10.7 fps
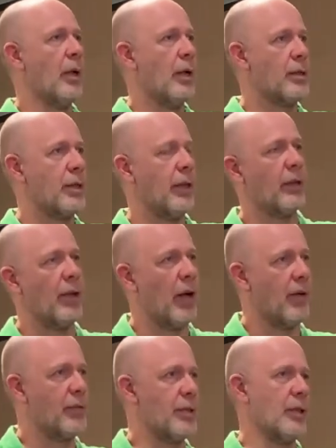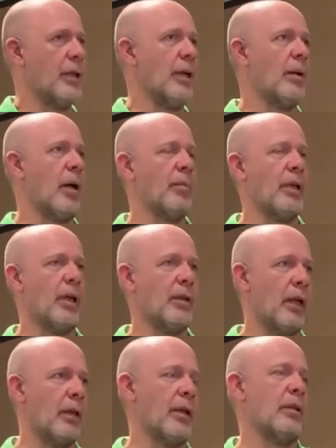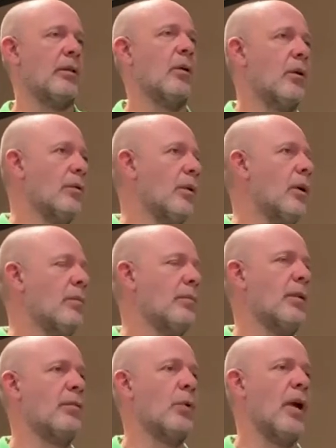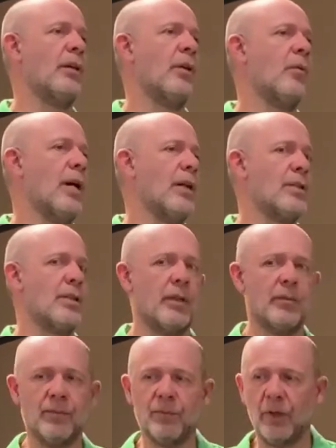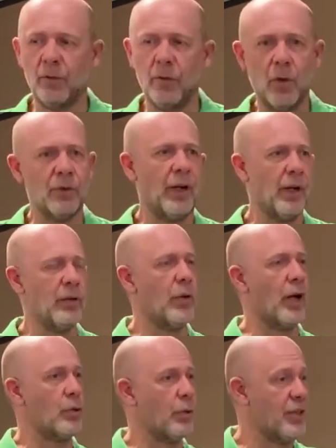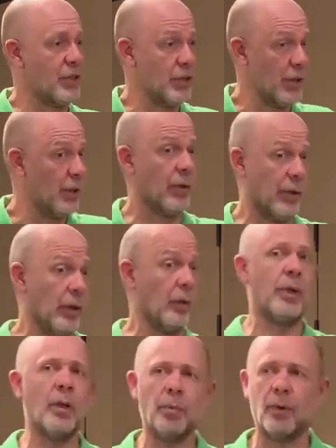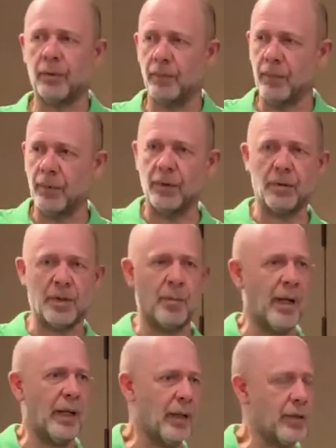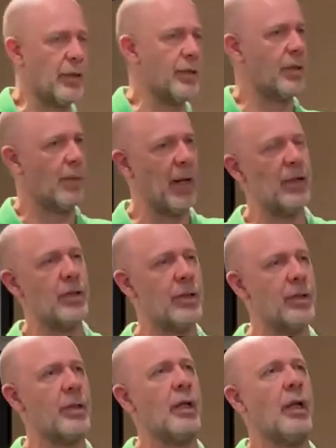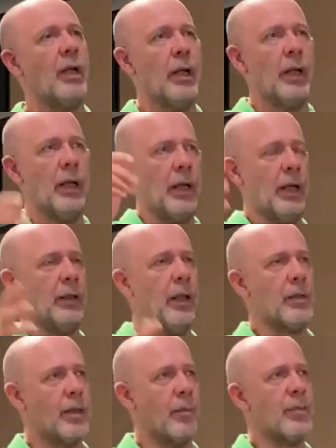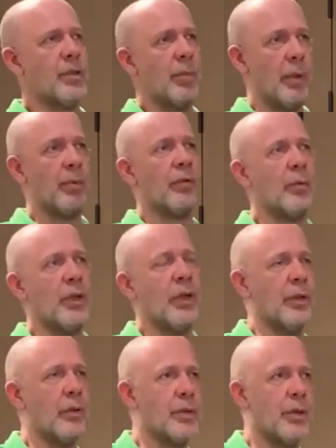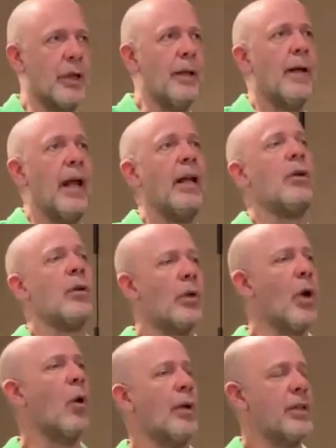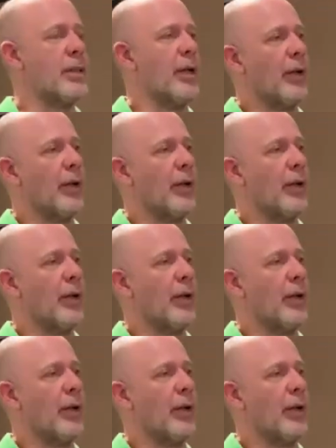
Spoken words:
Screencrafts, I've been at a few other ones, and when you go there, you actually see the real people, some managers, some agents, and some people from the industry, and you know it's a